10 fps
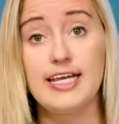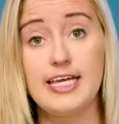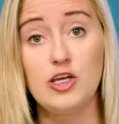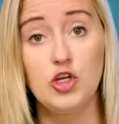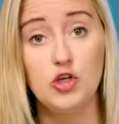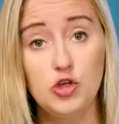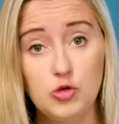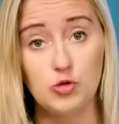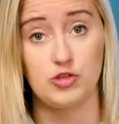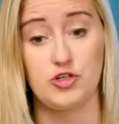
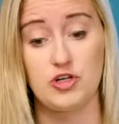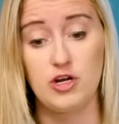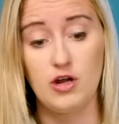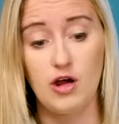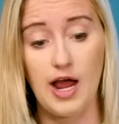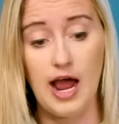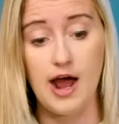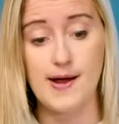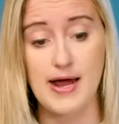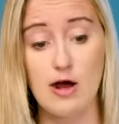Huge,
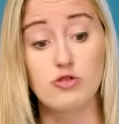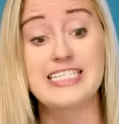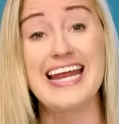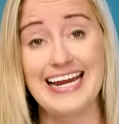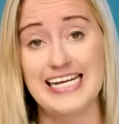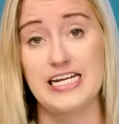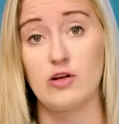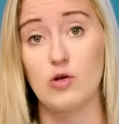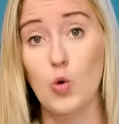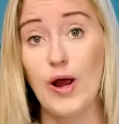
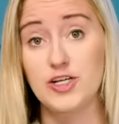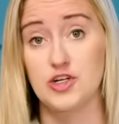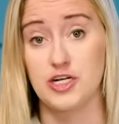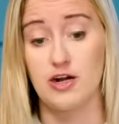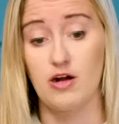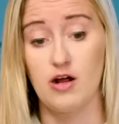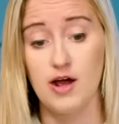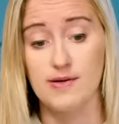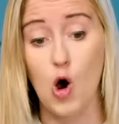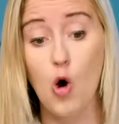outstanding question here,
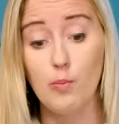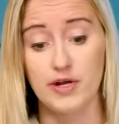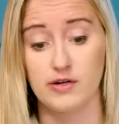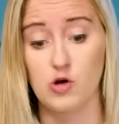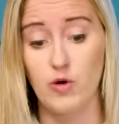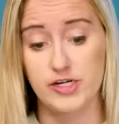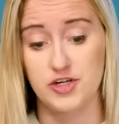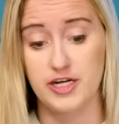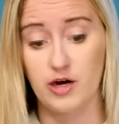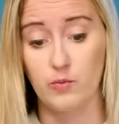open
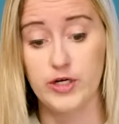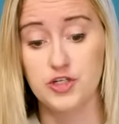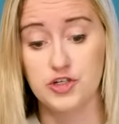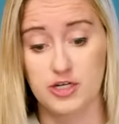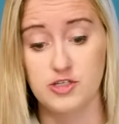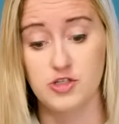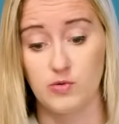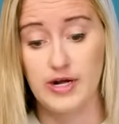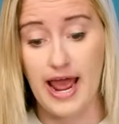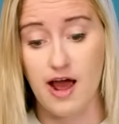question here, and we just
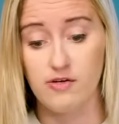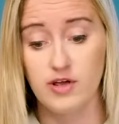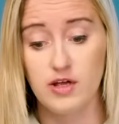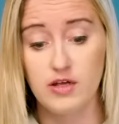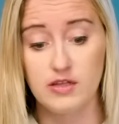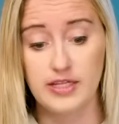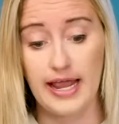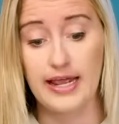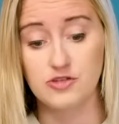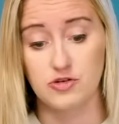don't have the
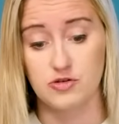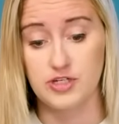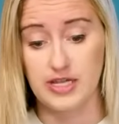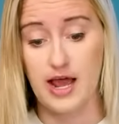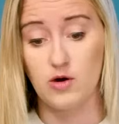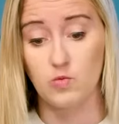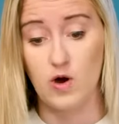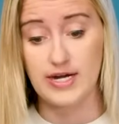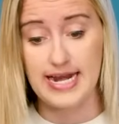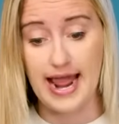answer to that
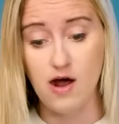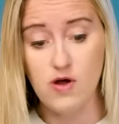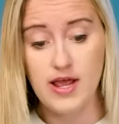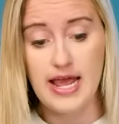right now.